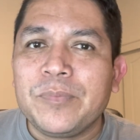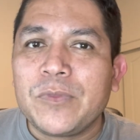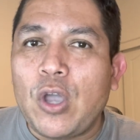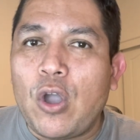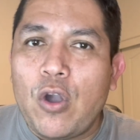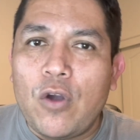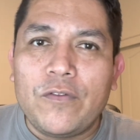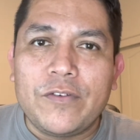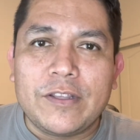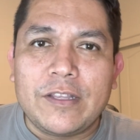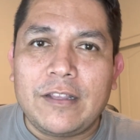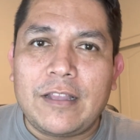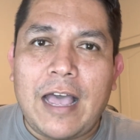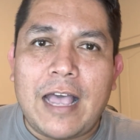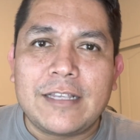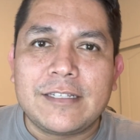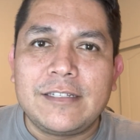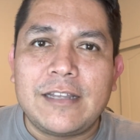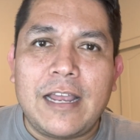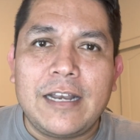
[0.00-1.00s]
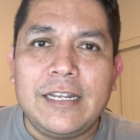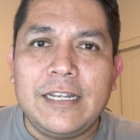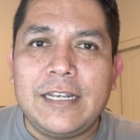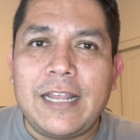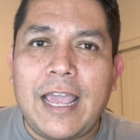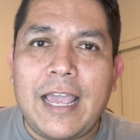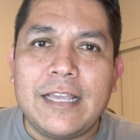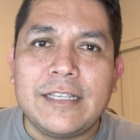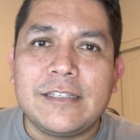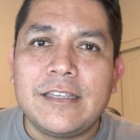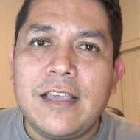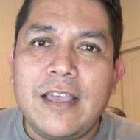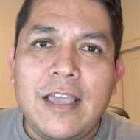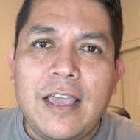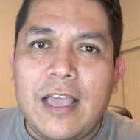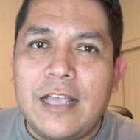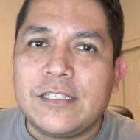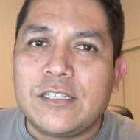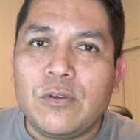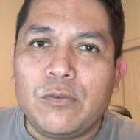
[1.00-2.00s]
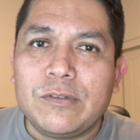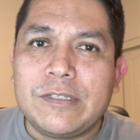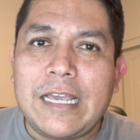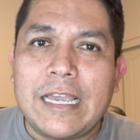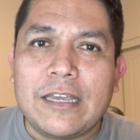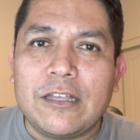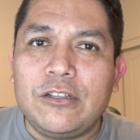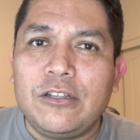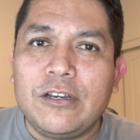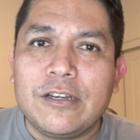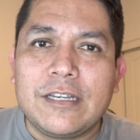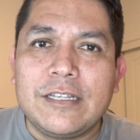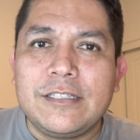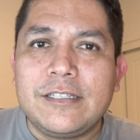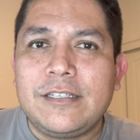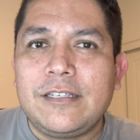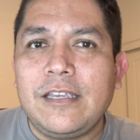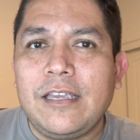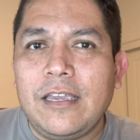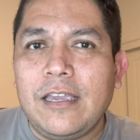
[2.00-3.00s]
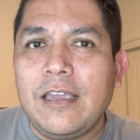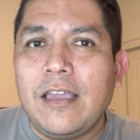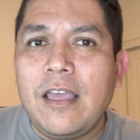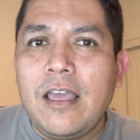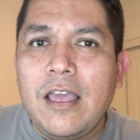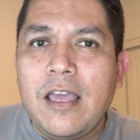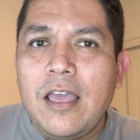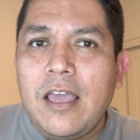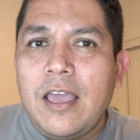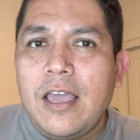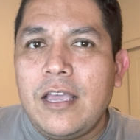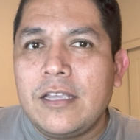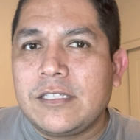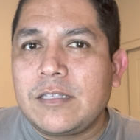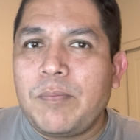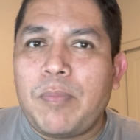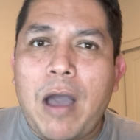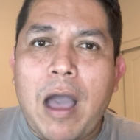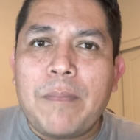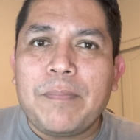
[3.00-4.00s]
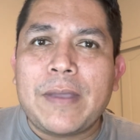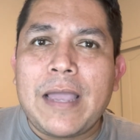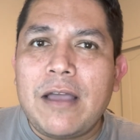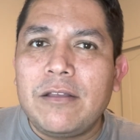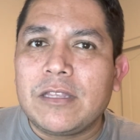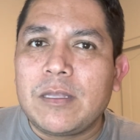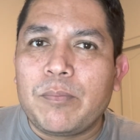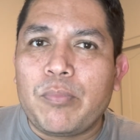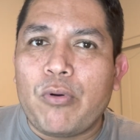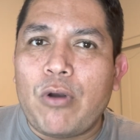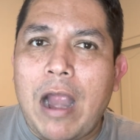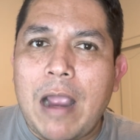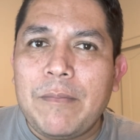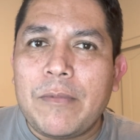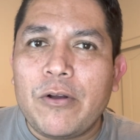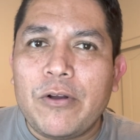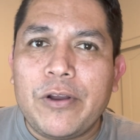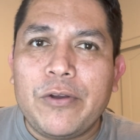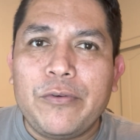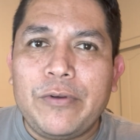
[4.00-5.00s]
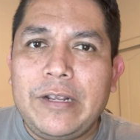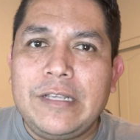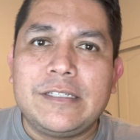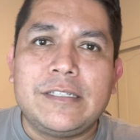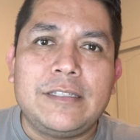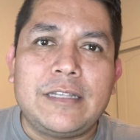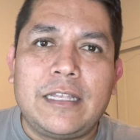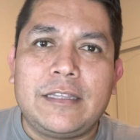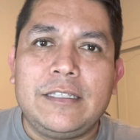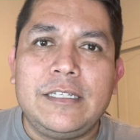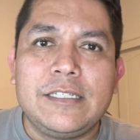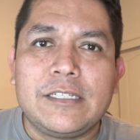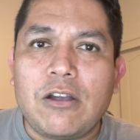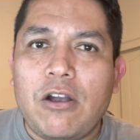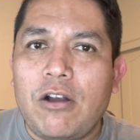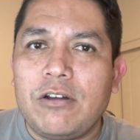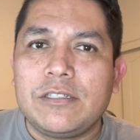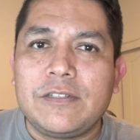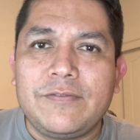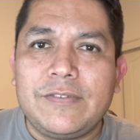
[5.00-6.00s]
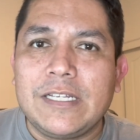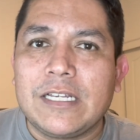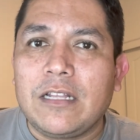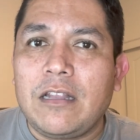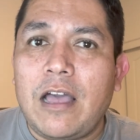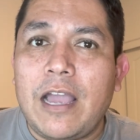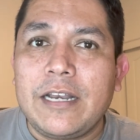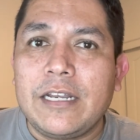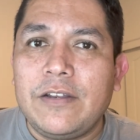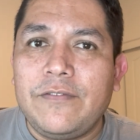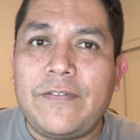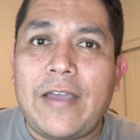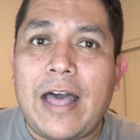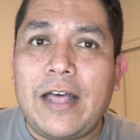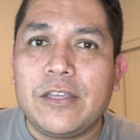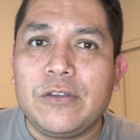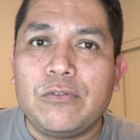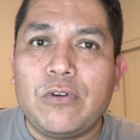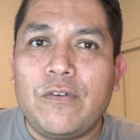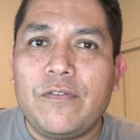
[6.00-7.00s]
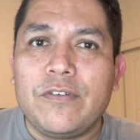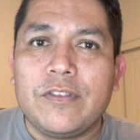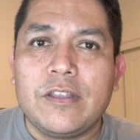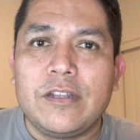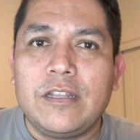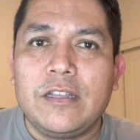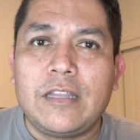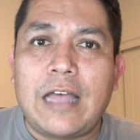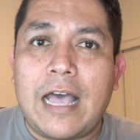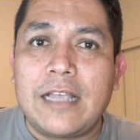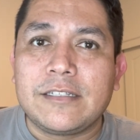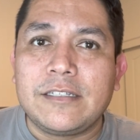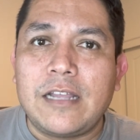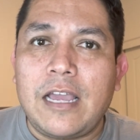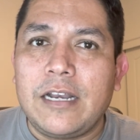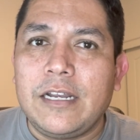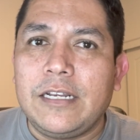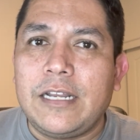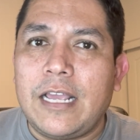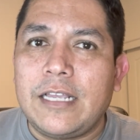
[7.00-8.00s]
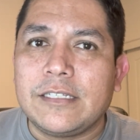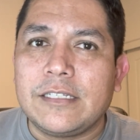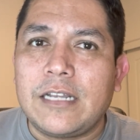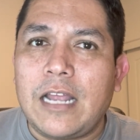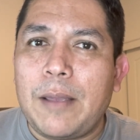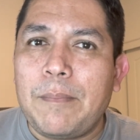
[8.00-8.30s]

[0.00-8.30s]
over the last 90 days. And so we'll take a look and see, is the pop count the primary reason that these cards have declined in value over the last 90 days? And I